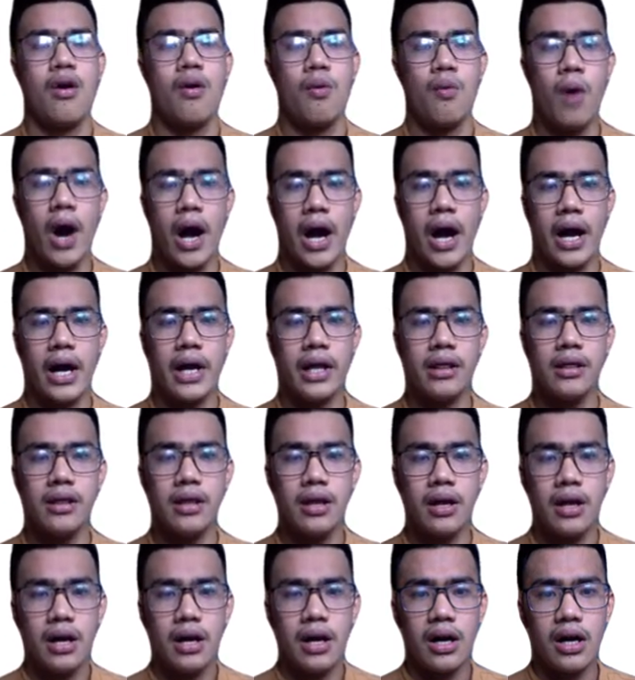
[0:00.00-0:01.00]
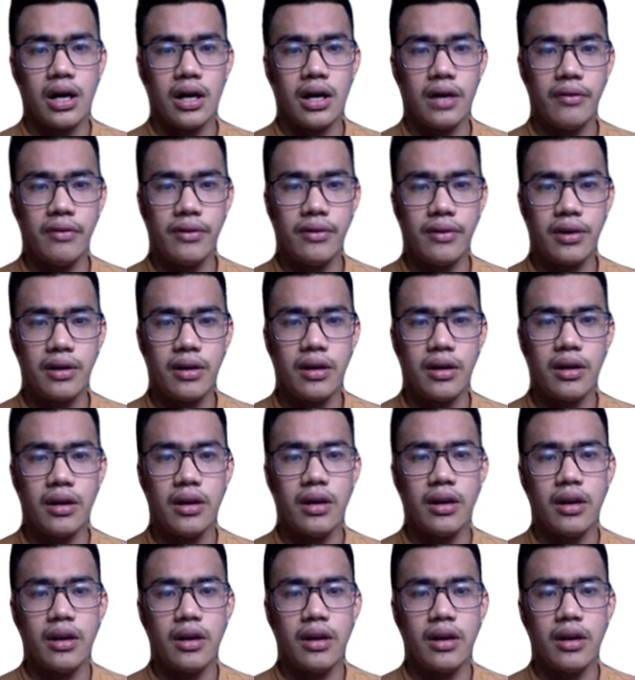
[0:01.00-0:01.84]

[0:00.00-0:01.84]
While under